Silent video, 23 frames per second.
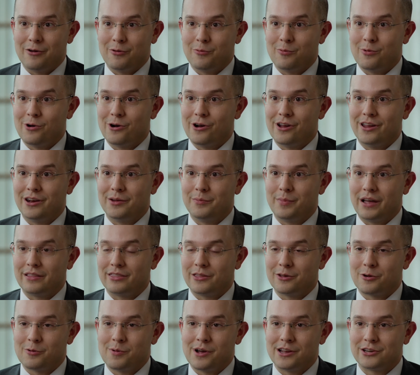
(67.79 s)
or worried
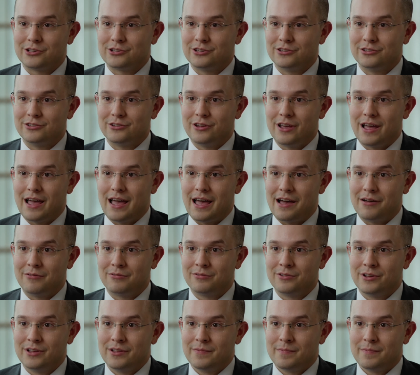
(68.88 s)
about the questions you have.